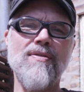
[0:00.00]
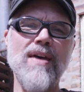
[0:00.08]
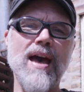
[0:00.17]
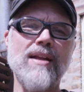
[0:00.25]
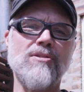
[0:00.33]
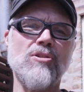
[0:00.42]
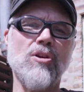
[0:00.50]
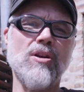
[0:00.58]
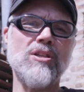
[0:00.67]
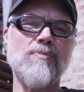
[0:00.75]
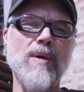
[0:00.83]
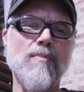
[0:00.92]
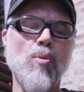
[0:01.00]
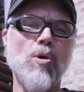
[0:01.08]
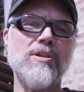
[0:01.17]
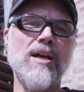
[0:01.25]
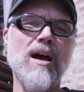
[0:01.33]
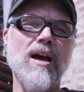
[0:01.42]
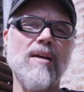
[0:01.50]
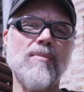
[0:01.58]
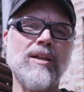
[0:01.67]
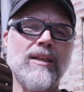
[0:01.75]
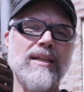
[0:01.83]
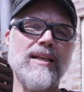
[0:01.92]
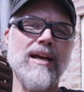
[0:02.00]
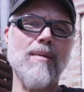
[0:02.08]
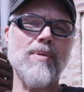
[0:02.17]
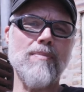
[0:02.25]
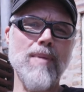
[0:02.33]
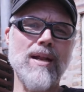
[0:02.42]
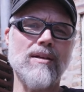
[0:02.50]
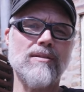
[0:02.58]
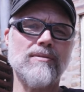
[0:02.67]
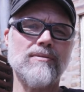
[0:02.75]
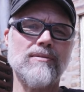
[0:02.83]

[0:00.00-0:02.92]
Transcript: that you're going to spend more time cleaning up in metal.